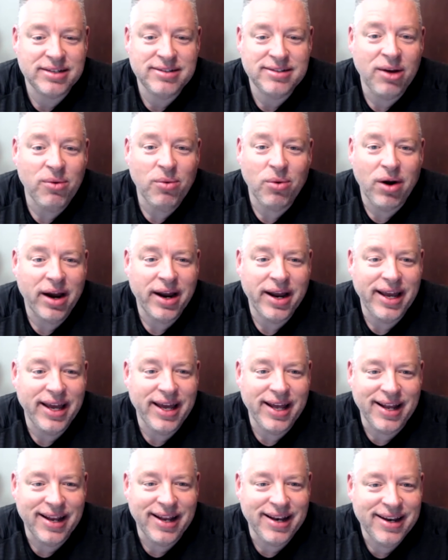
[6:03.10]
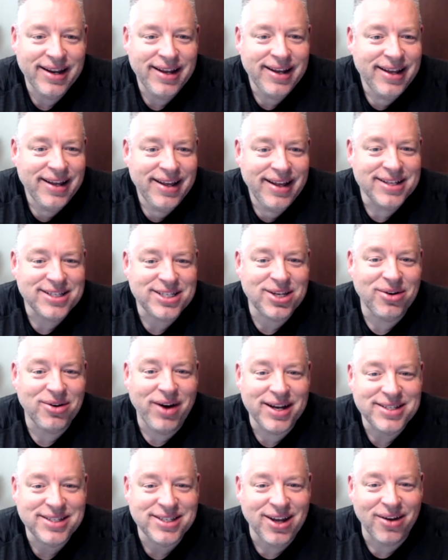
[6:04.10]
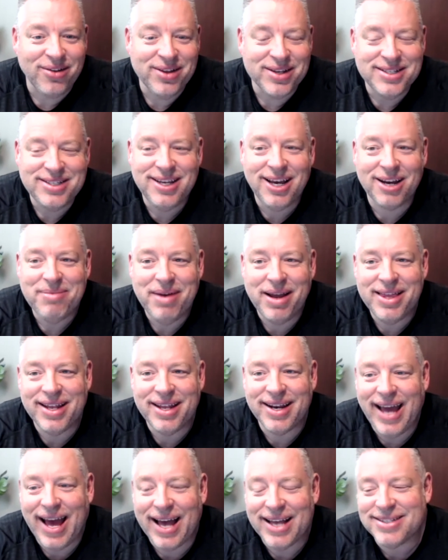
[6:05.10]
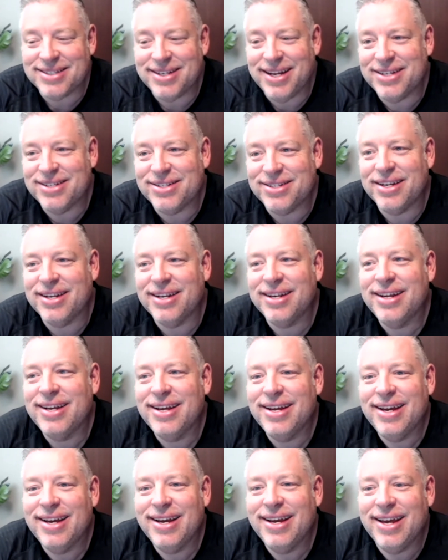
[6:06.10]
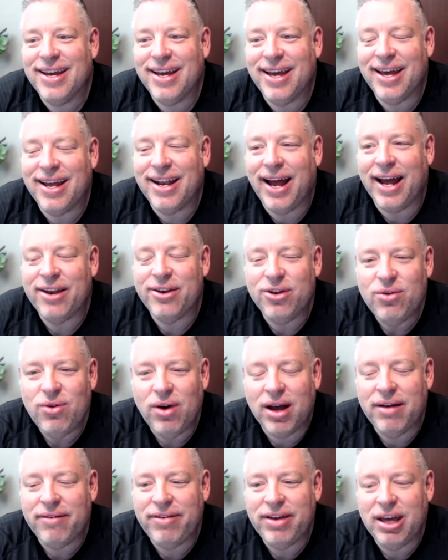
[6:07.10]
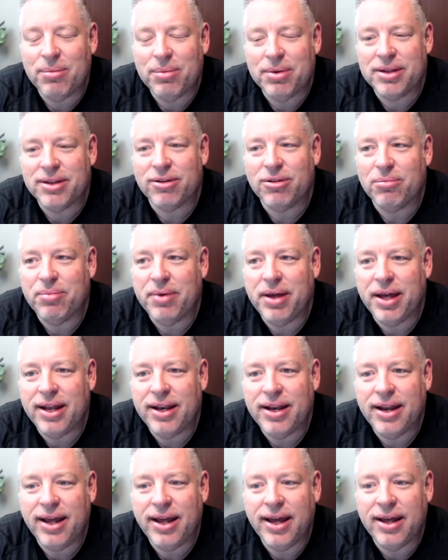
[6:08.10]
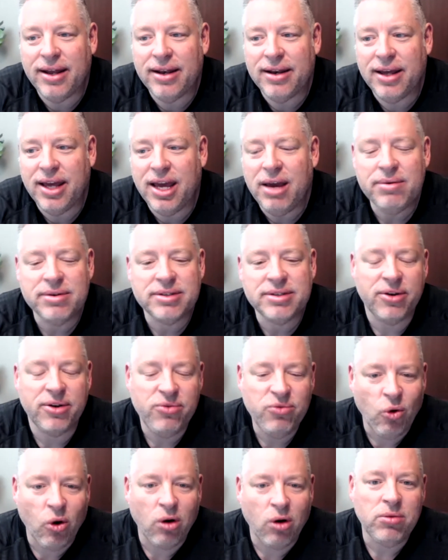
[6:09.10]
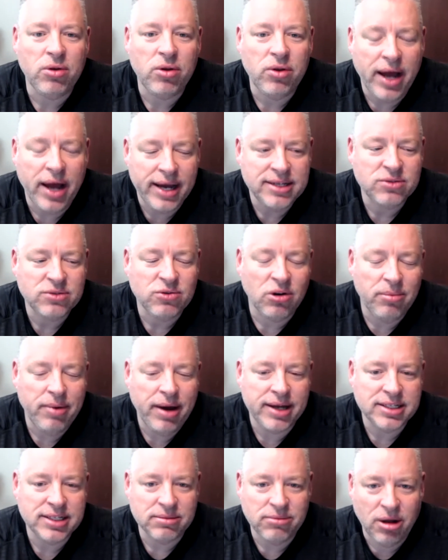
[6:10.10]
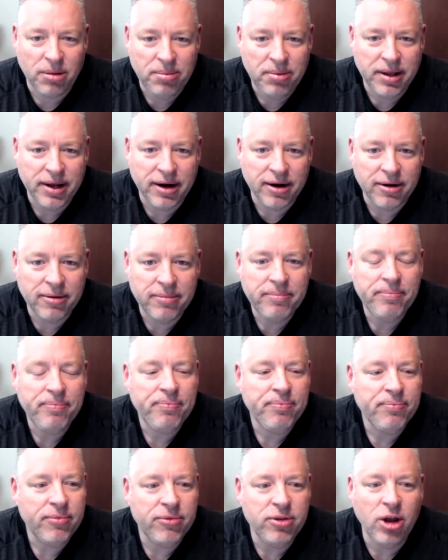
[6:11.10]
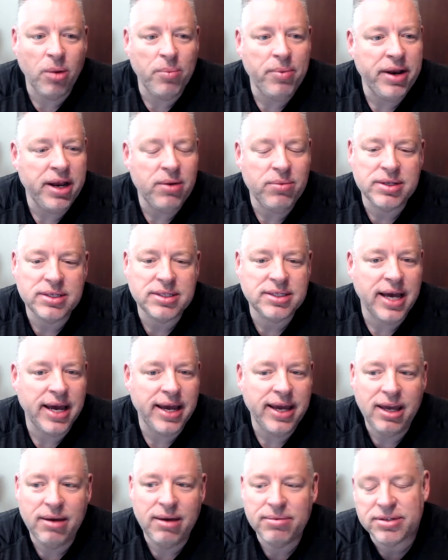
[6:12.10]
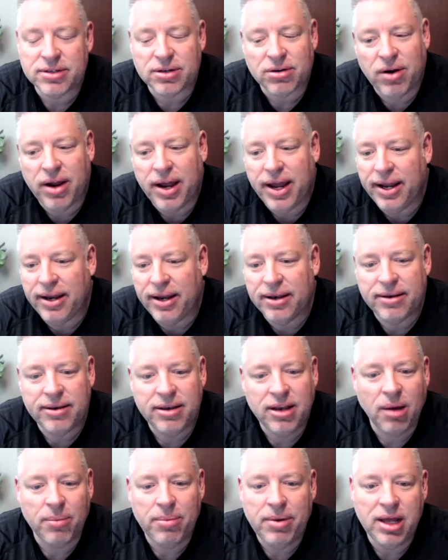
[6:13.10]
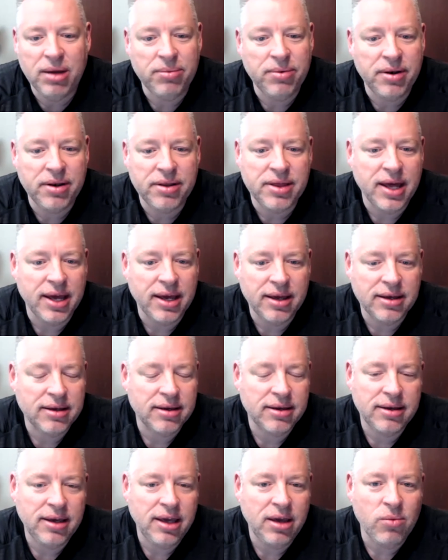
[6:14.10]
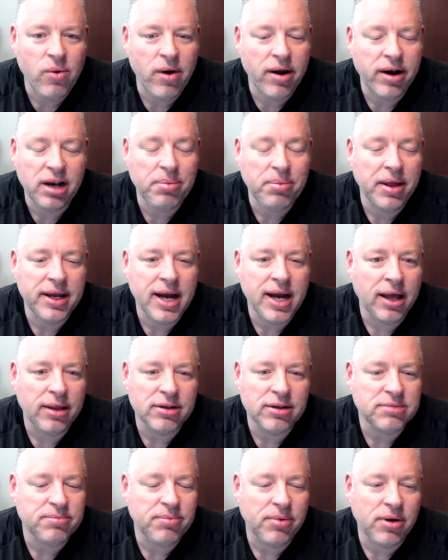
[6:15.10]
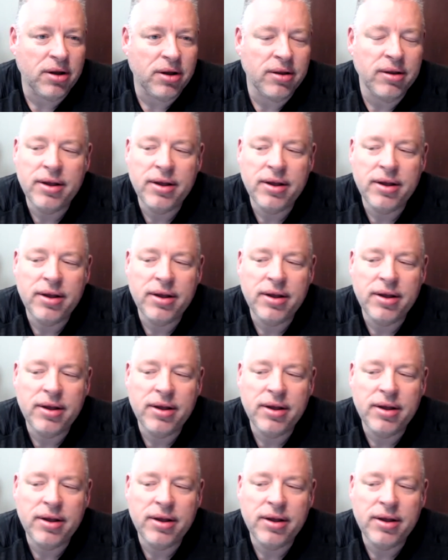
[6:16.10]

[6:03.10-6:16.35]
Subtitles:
anywhere I can get it. And so I saw this young man at a gas station, and I knew of him a little bit, and he was a normal high school basketball player. Nobody would say he was great. Nobody would think he wanted to play college ball.